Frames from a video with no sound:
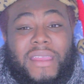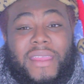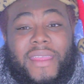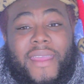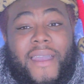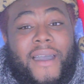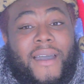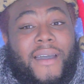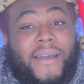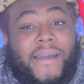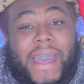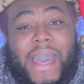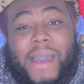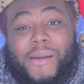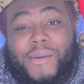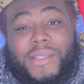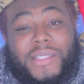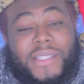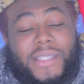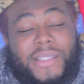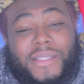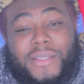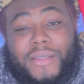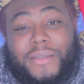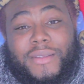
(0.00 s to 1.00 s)
y'all, I
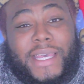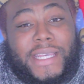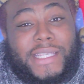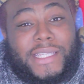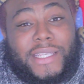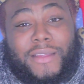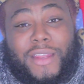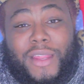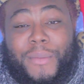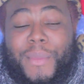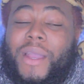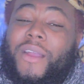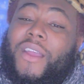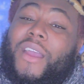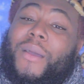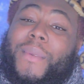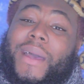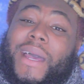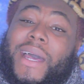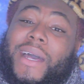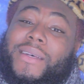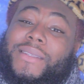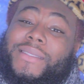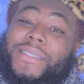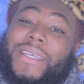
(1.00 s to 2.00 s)
was just too lazy to go to my
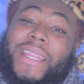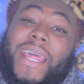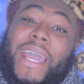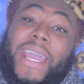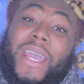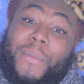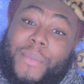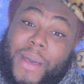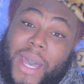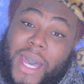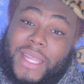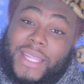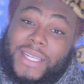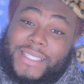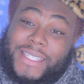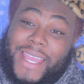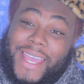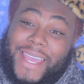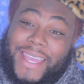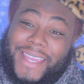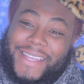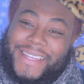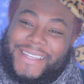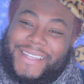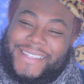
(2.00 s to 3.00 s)
grandma's house and I apologize.